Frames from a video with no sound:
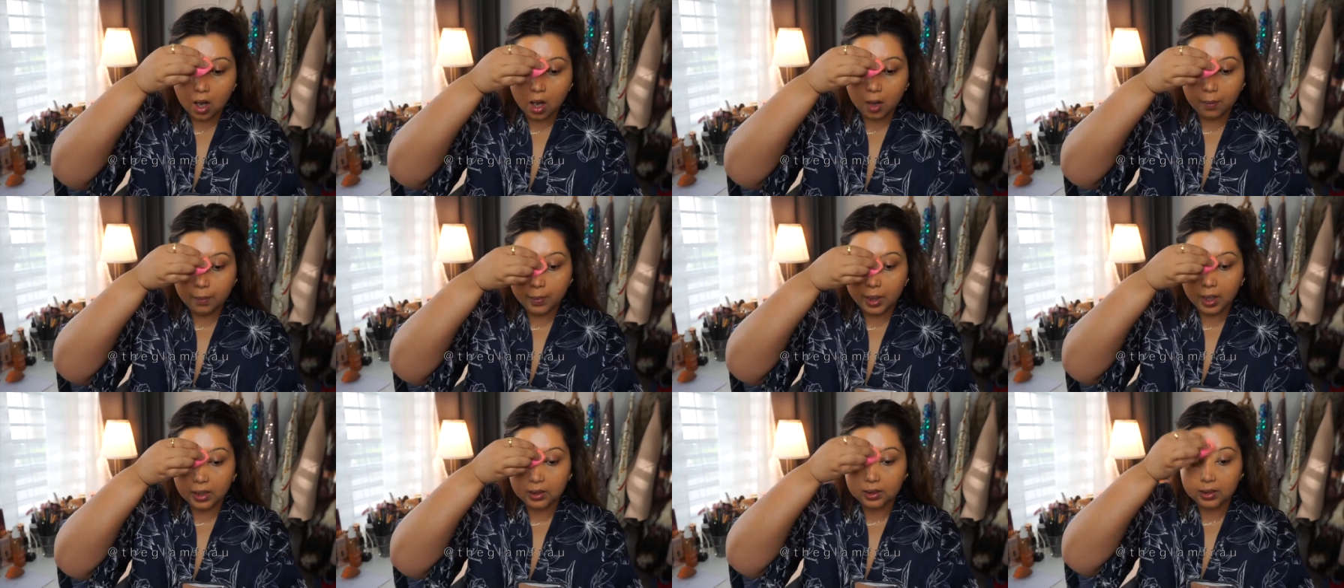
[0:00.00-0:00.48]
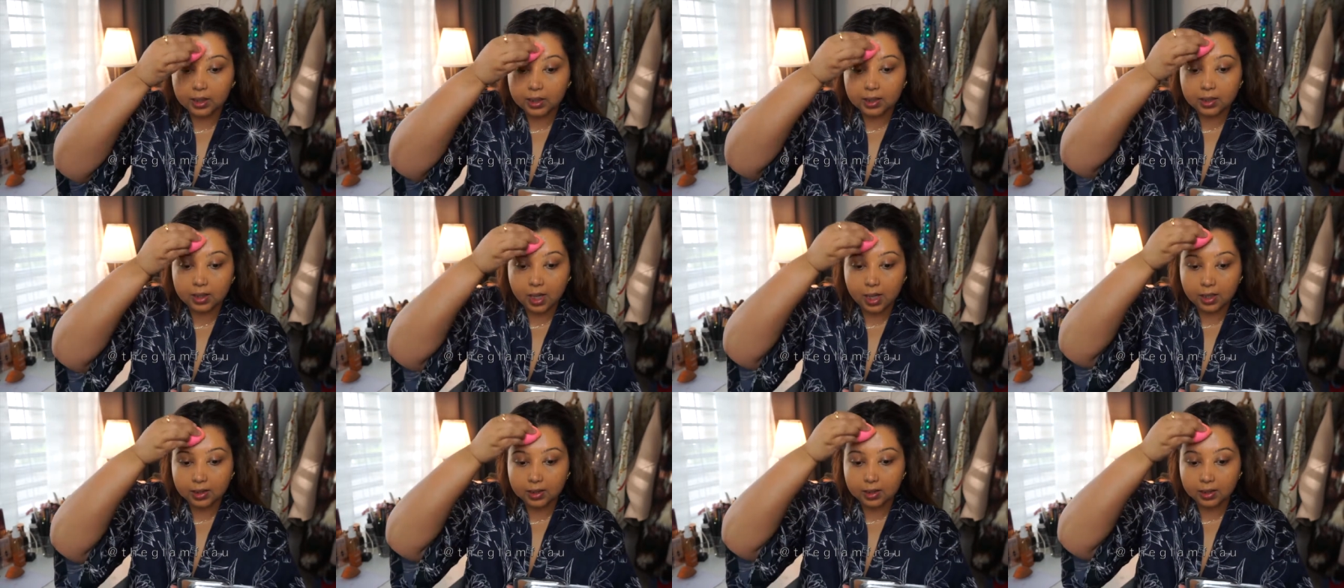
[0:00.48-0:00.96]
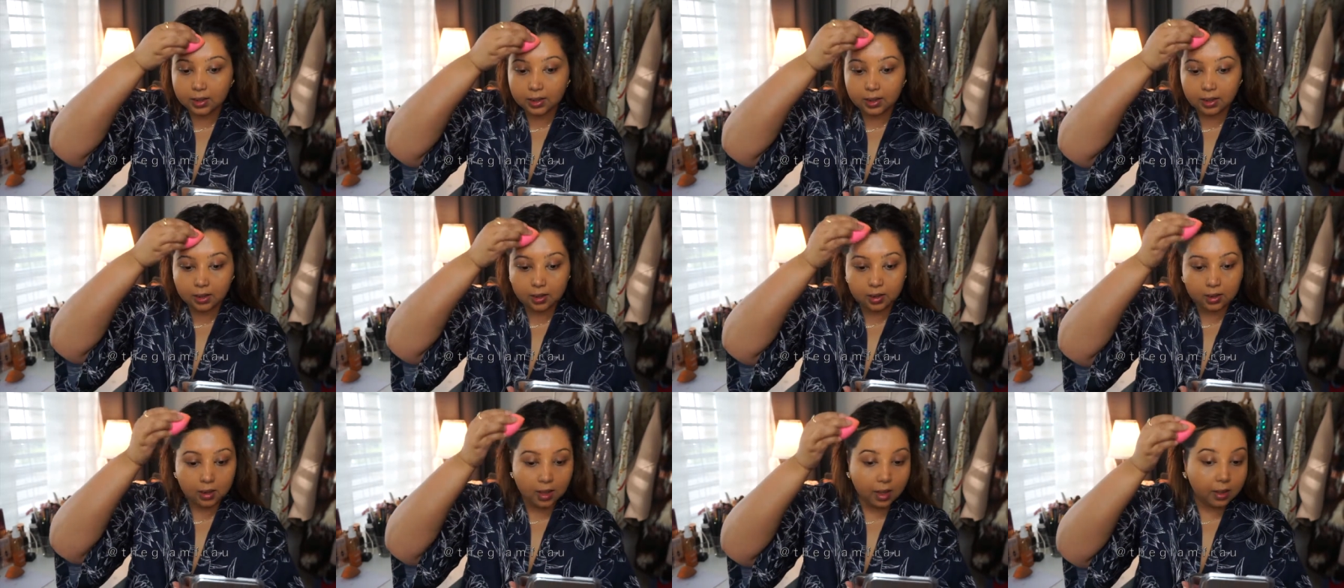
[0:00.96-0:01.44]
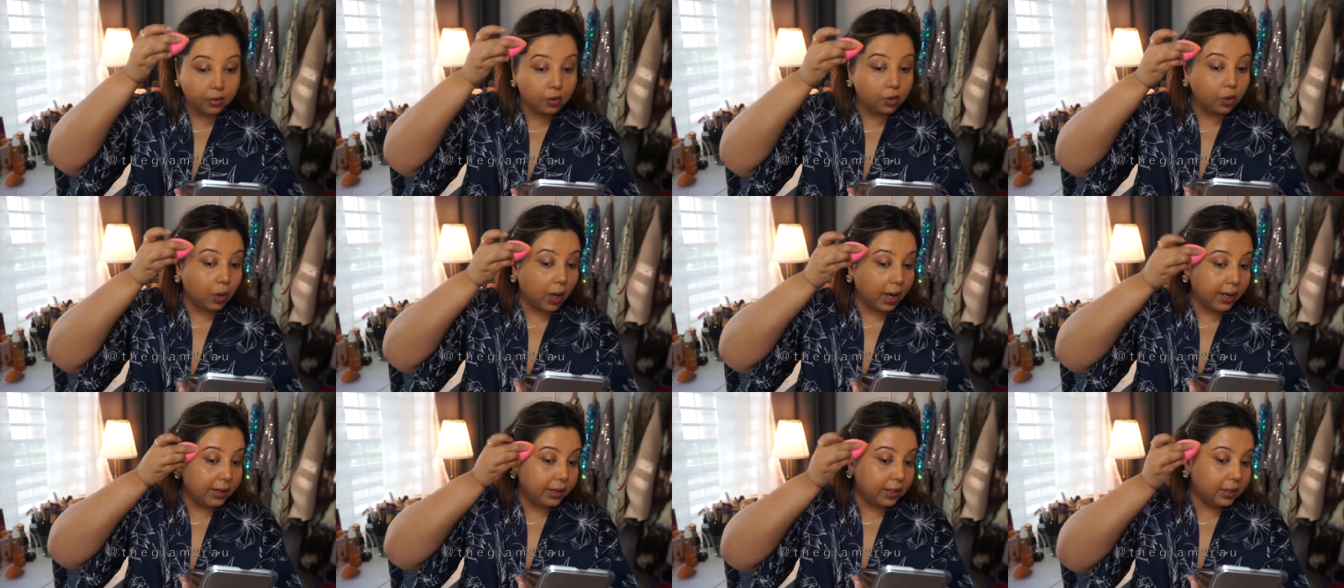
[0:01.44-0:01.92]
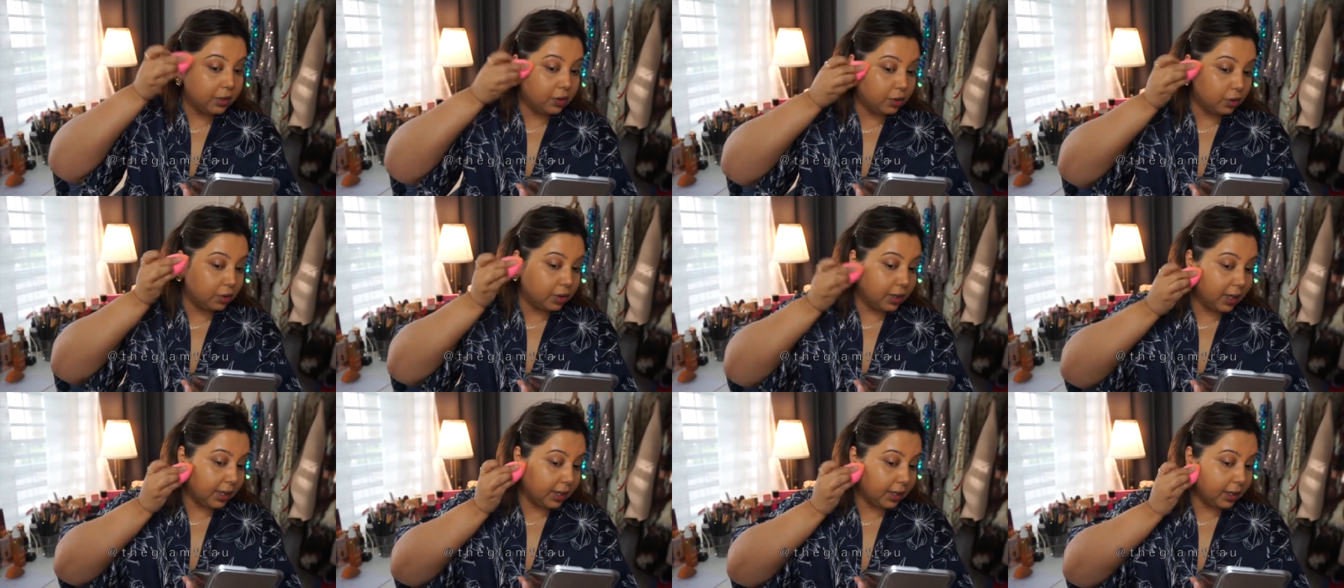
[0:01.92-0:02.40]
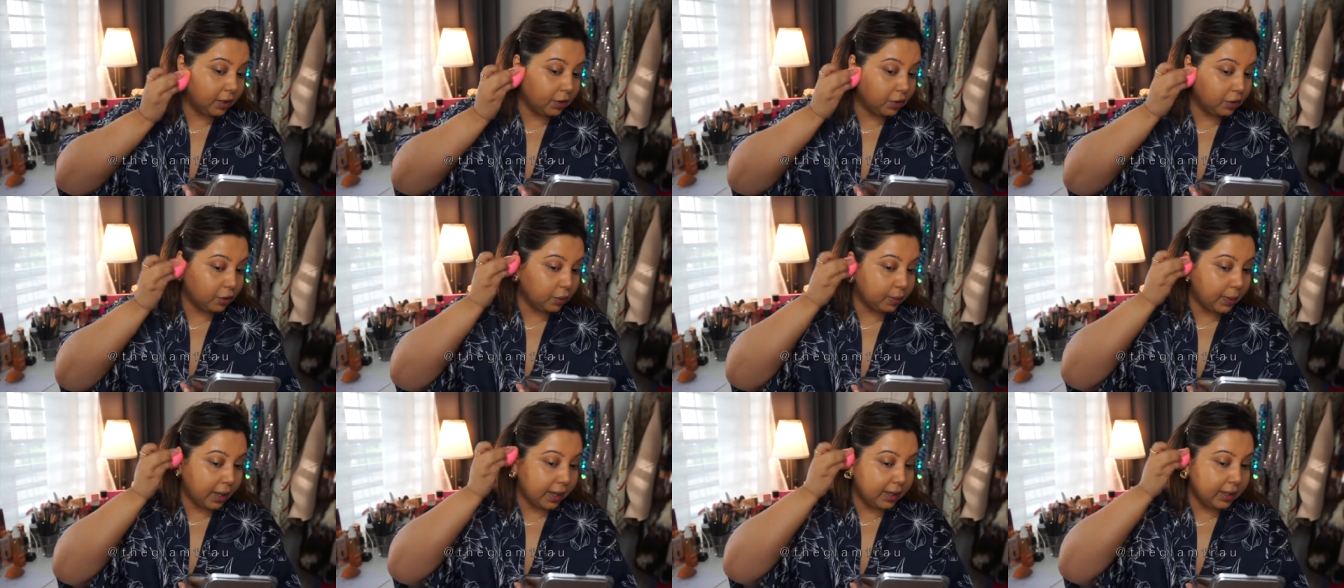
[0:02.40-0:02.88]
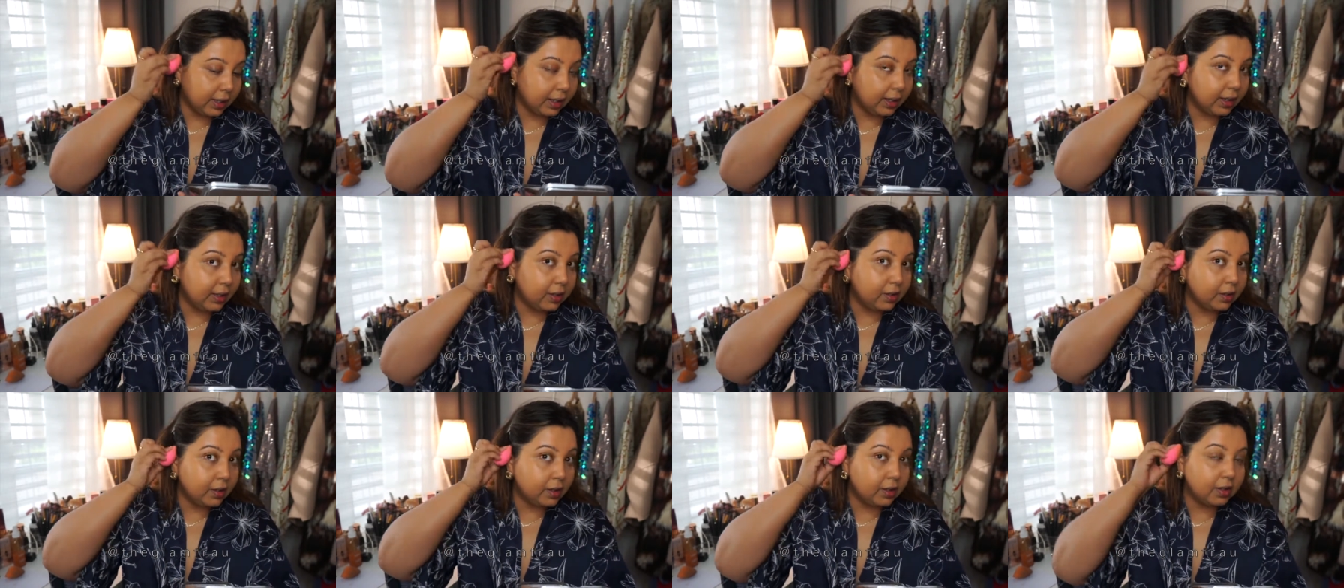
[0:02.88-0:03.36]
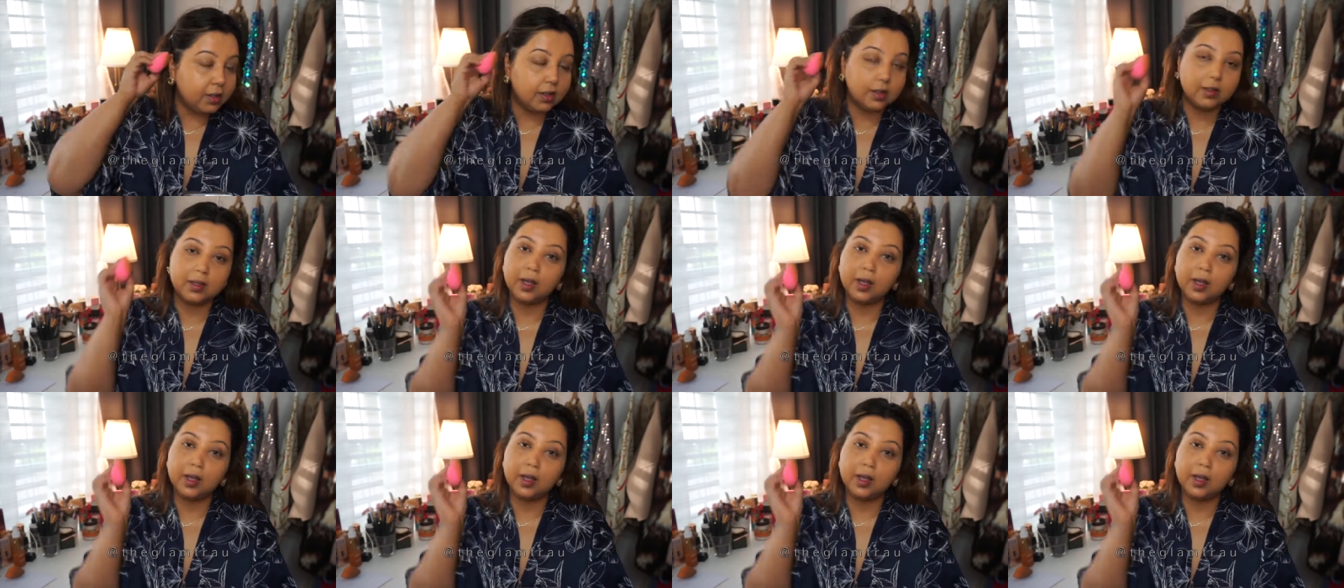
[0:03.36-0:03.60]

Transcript: but this doesn't, so I need to take it to my ears